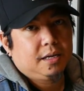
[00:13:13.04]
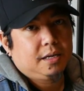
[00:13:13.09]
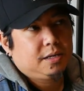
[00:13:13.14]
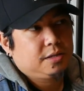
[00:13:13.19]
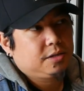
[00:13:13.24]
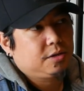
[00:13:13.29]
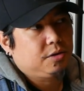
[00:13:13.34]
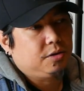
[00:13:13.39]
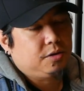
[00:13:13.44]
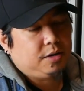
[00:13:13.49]

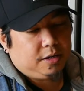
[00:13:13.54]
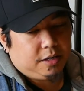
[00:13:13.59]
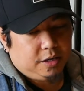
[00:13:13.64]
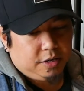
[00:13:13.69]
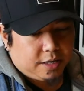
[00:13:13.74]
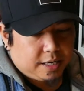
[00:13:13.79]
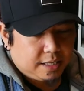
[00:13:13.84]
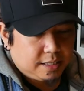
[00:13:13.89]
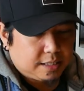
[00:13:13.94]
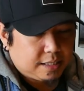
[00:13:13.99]
so
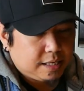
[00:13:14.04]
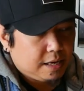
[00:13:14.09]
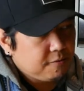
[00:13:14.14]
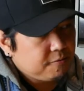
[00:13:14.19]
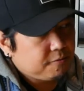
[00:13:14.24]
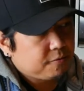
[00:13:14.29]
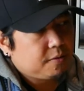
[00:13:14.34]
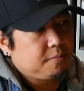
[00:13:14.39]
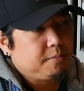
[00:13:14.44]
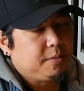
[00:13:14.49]
you can save
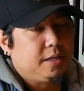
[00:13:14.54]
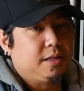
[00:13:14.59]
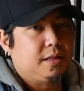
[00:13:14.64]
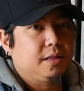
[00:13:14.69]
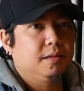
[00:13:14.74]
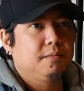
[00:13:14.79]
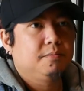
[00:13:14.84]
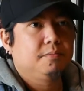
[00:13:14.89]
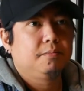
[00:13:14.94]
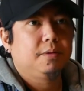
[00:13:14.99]
from it,
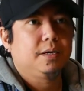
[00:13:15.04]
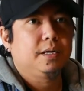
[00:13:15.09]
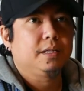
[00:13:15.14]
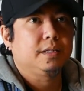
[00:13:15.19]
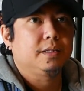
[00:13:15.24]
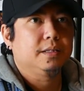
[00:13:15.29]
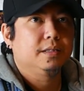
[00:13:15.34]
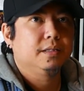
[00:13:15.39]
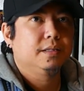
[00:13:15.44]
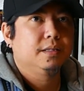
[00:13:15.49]
but
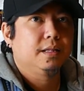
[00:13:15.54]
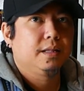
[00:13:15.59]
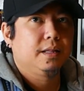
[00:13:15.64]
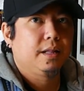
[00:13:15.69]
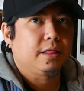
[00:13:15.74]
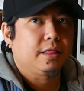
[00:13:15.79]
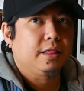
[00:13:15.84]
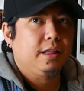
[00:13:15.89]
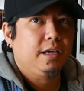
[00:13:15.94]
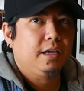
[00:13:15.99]
the
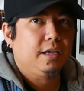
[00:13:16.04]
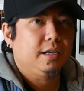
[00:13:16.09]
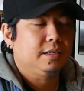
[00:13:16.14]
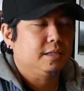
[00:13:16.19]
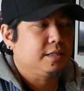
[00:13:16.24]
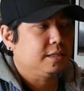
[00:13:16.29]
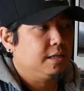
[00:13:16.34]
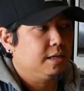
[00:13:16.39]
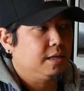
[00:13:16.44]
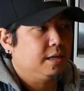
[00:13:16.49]
thing
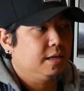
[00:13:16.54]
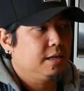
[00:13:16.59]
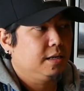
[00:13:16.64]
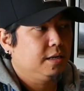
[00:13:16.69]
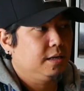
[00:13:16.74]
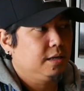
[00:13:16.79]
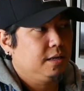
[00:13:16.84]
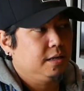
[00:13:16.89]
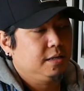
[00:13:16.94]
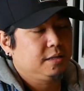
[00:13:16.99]
is
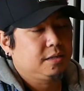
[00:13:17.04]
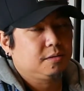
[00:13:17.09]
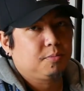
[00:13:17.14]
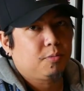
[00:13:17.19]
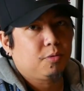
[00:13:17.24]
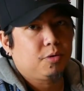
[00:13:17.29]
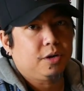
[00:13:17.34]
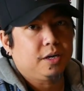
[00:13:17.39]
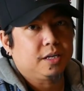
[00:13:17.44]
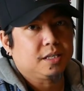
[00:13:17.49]
it's
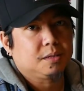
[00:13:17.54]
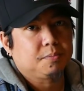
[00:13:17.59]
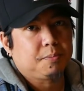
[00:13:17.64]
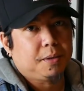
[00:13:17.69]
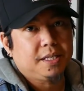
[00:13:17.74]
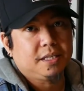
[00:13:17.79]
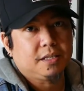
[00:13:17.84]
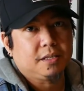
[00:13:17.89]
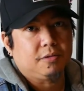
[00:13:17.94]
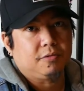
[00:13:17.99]
more
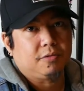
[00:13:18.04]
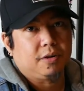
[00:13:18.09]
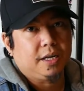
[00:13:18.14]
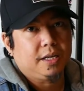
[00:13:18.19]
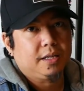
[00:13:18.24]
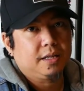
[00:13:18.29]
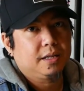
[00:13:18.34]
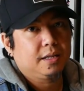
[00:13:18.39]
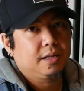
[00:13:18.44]
expensive, right?